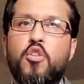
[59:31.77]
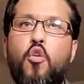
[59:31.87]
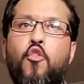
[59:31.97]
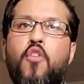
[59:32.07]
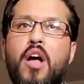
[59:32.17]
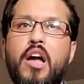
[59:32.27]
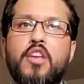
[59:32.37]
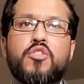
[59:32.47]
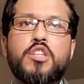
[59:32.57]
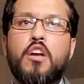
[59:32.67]

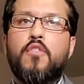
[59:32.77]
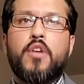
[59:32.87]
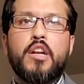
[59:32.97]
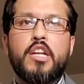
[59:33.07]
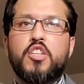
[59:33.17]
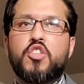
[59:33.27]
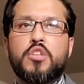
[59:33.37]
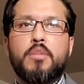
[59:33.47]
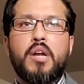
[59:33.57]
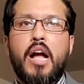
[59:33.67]
find yourself running into
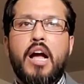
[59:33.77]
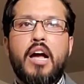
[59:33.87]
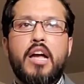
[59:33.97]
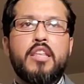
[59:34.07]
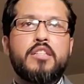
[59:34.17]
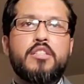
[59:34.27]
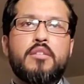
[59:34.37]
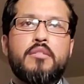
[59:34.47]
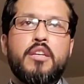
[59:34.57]
some guy that is